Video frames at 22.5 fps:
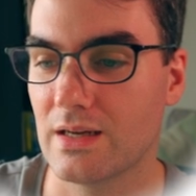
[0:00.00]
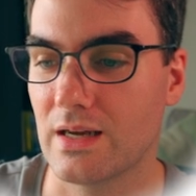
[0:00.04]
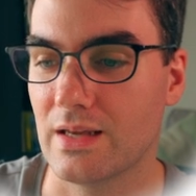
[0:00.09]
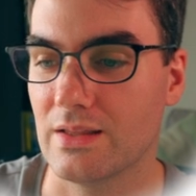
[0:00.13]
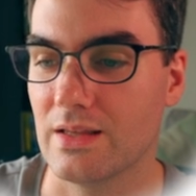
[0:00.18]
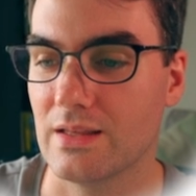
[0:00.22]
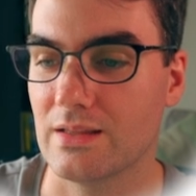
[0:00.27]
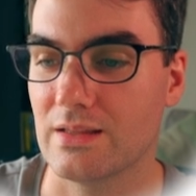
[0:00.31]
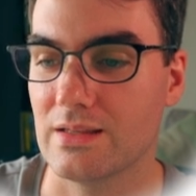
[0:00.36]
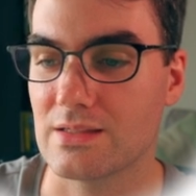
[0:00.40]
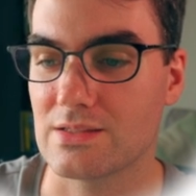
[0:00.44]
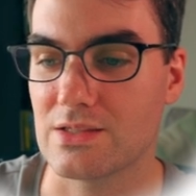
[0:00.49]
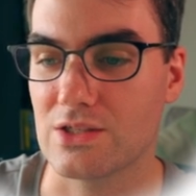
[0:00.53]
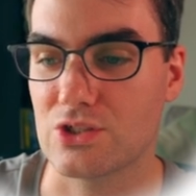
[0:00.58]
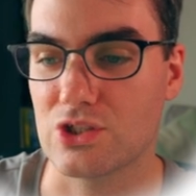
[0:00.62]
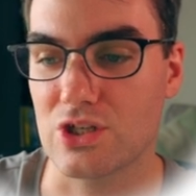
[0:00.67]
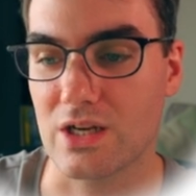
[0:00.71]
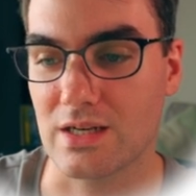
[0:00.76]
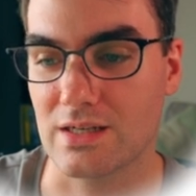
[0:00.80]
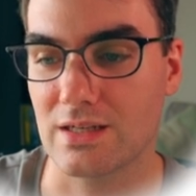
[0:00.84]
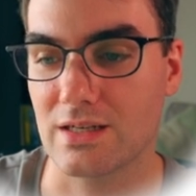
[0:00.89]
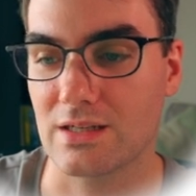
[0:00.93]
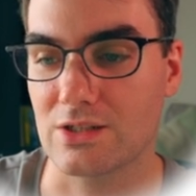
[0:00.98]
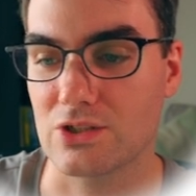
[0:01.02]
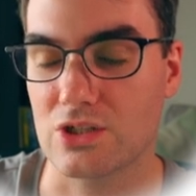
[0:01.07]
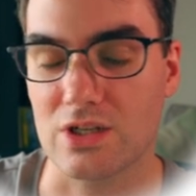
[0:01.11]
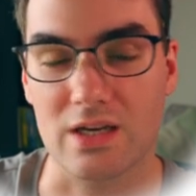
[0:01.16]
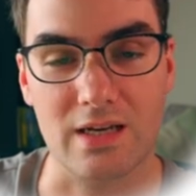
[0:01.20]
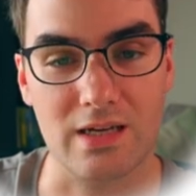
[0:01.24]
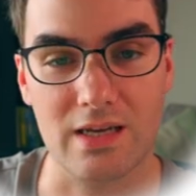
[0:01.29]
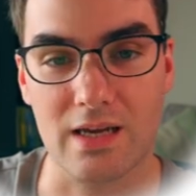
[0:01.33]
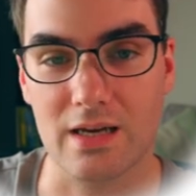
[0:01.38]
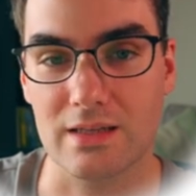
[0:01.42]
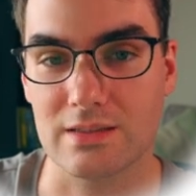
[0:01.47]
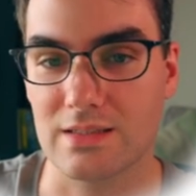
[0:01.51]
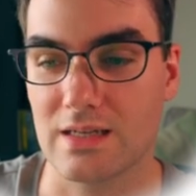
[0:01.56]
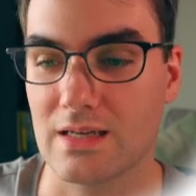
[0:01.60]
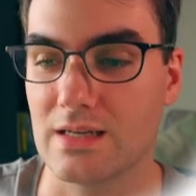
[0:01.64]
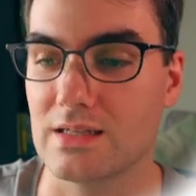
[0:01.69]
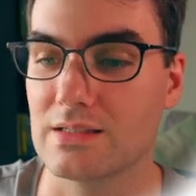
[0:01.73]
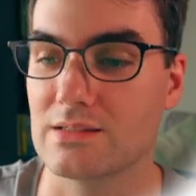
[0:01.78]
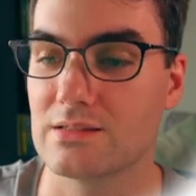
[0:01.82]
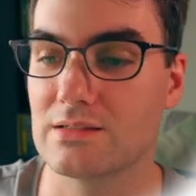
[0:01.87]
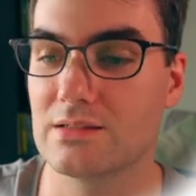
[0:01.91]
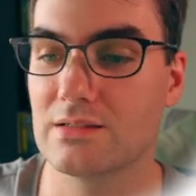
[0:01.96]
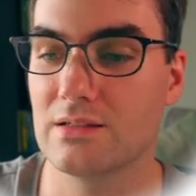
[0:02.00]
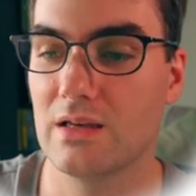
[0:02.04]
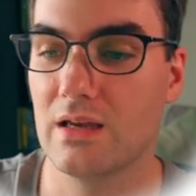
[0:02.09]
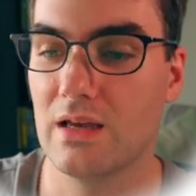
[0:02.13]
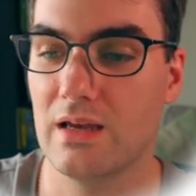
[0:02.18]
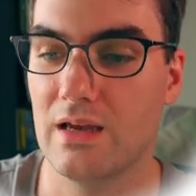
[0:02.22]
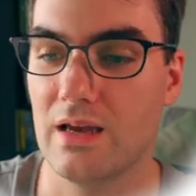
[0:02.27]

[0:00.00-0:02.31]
And then there's the check-in and check-out dates.